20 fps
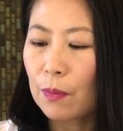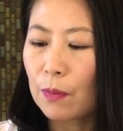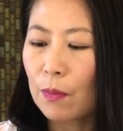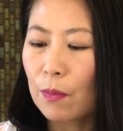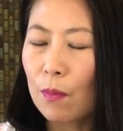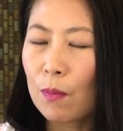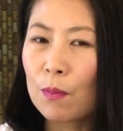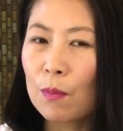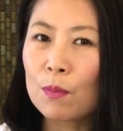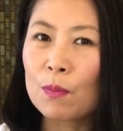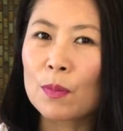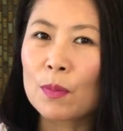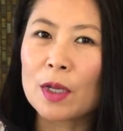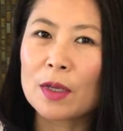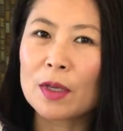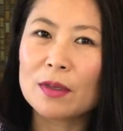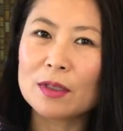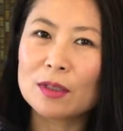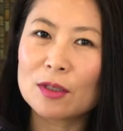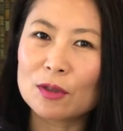
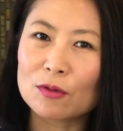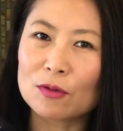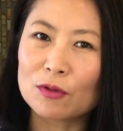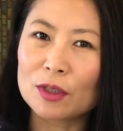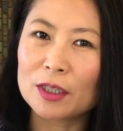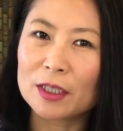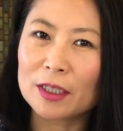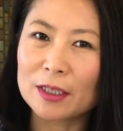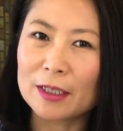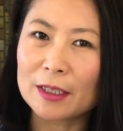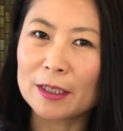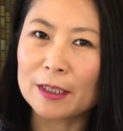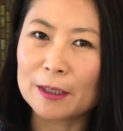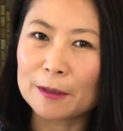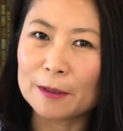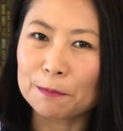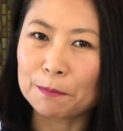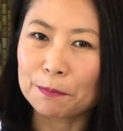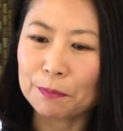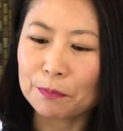This is really
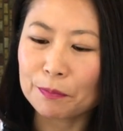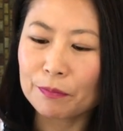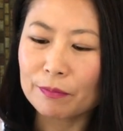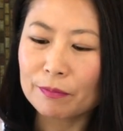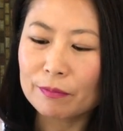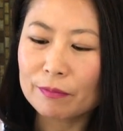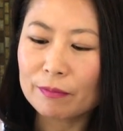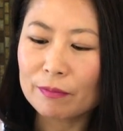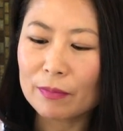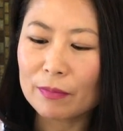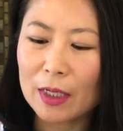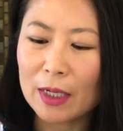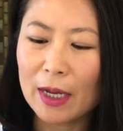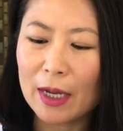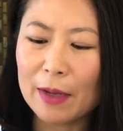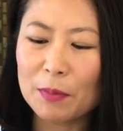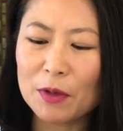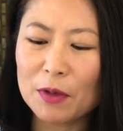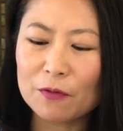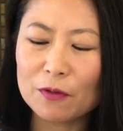good.
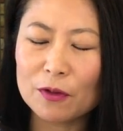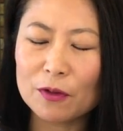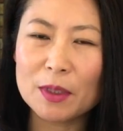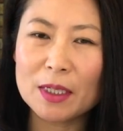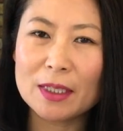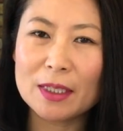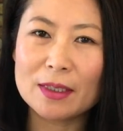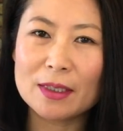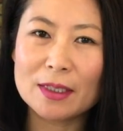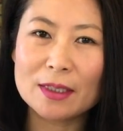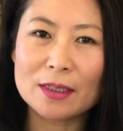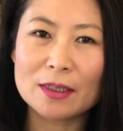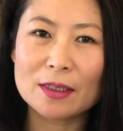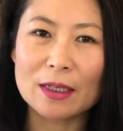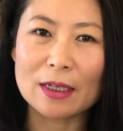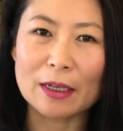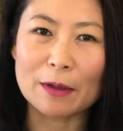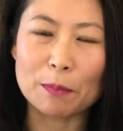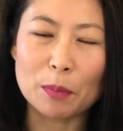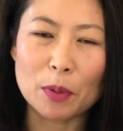I mean, for me, this is
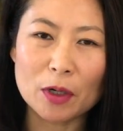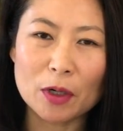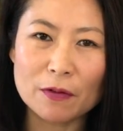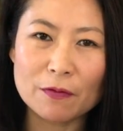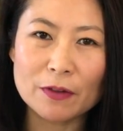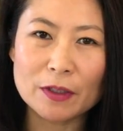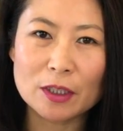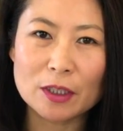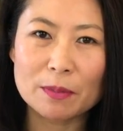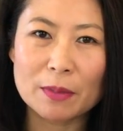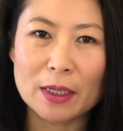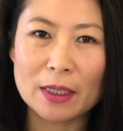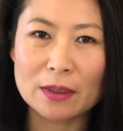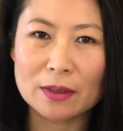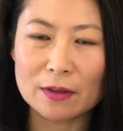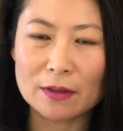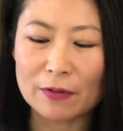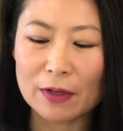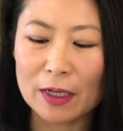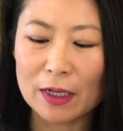like a perfect
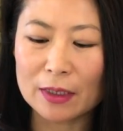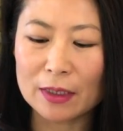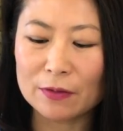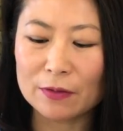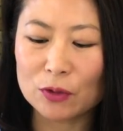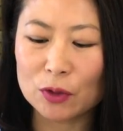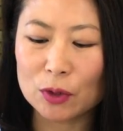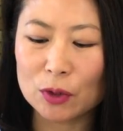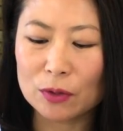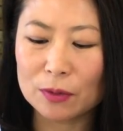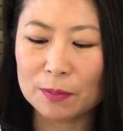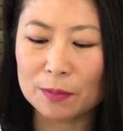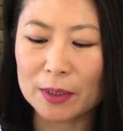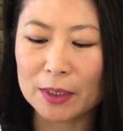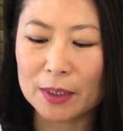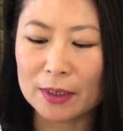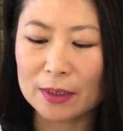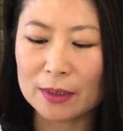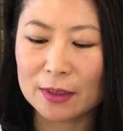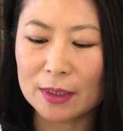amount of olive juice
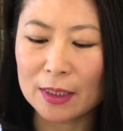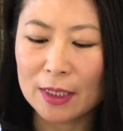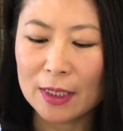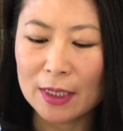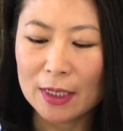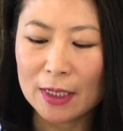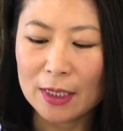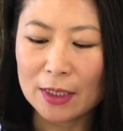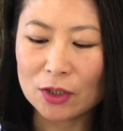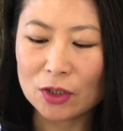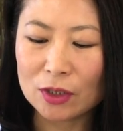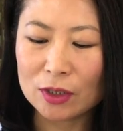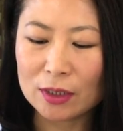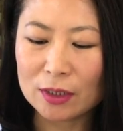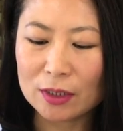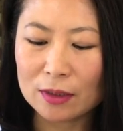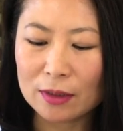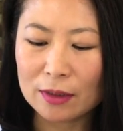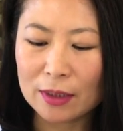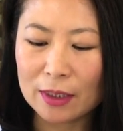because it
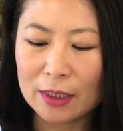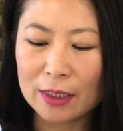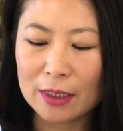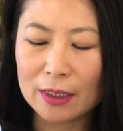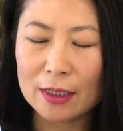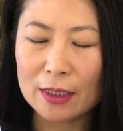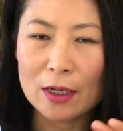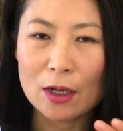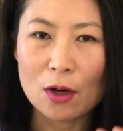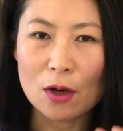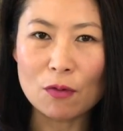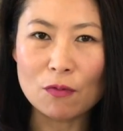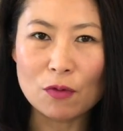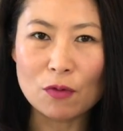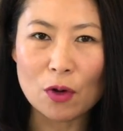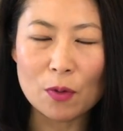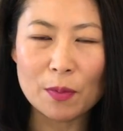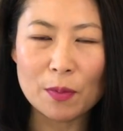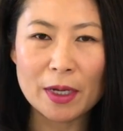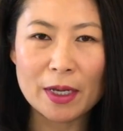just, the
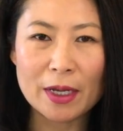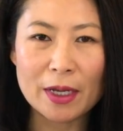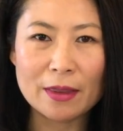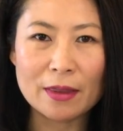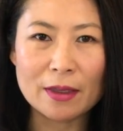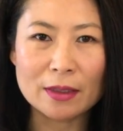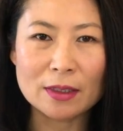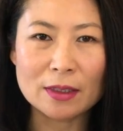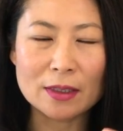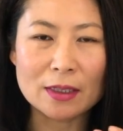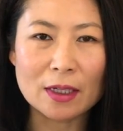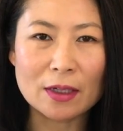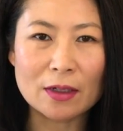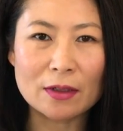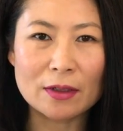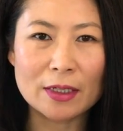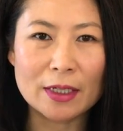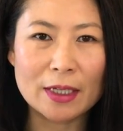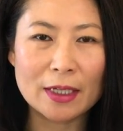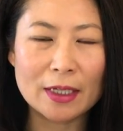aroma and the
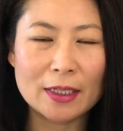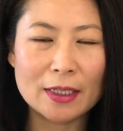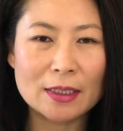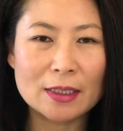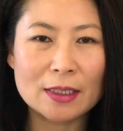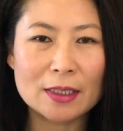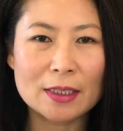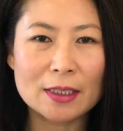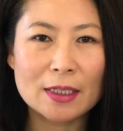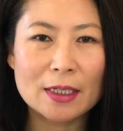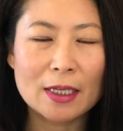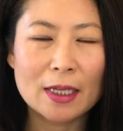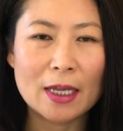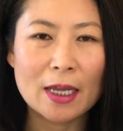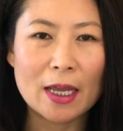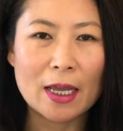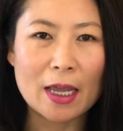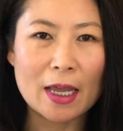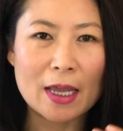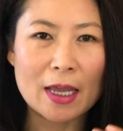subtle hint
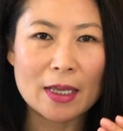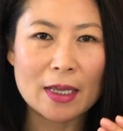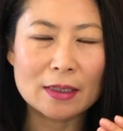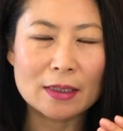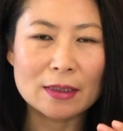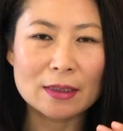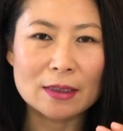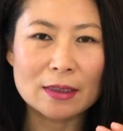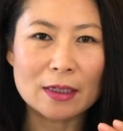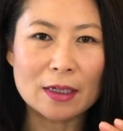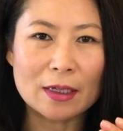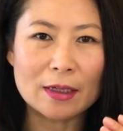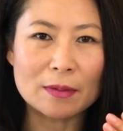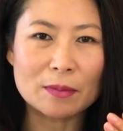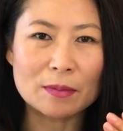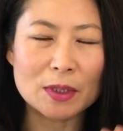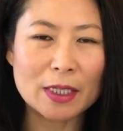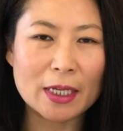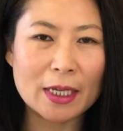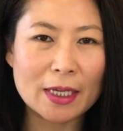
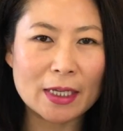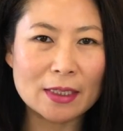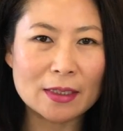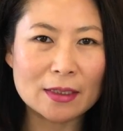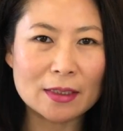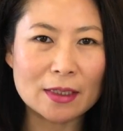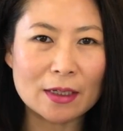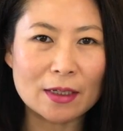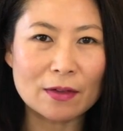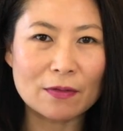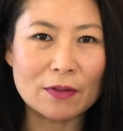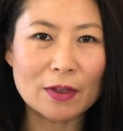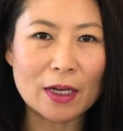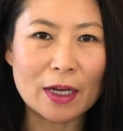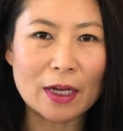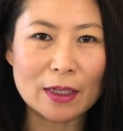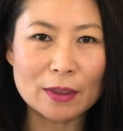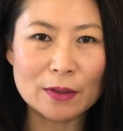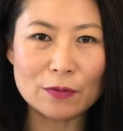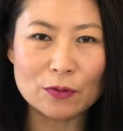and taste of the
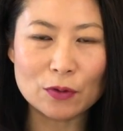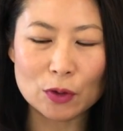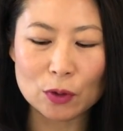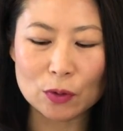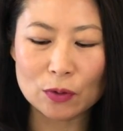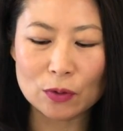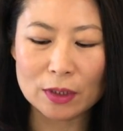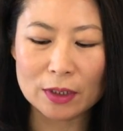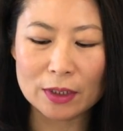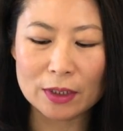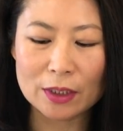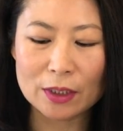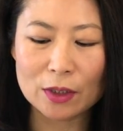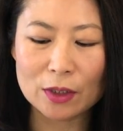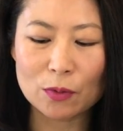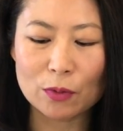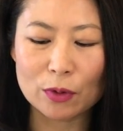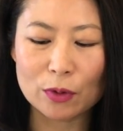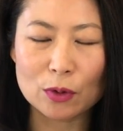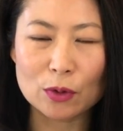olive juice in
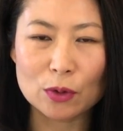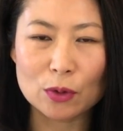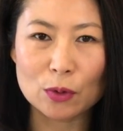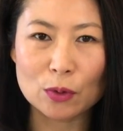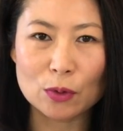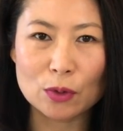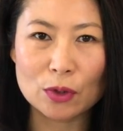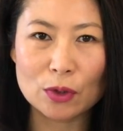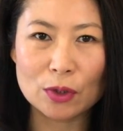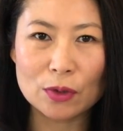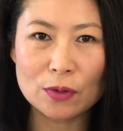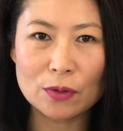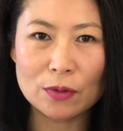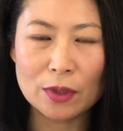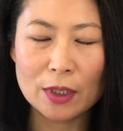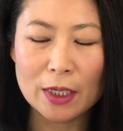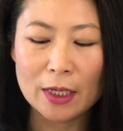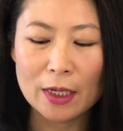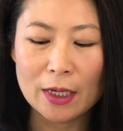here with the soju.